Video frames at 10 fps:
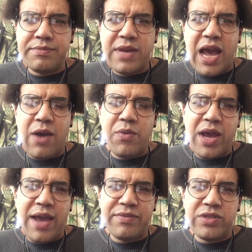I would
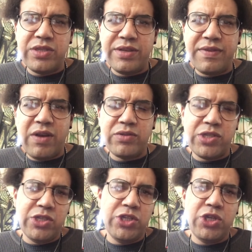have to, if I
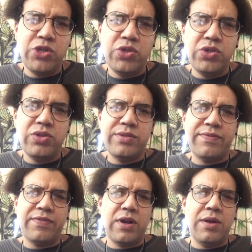was to choose
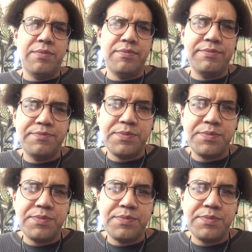from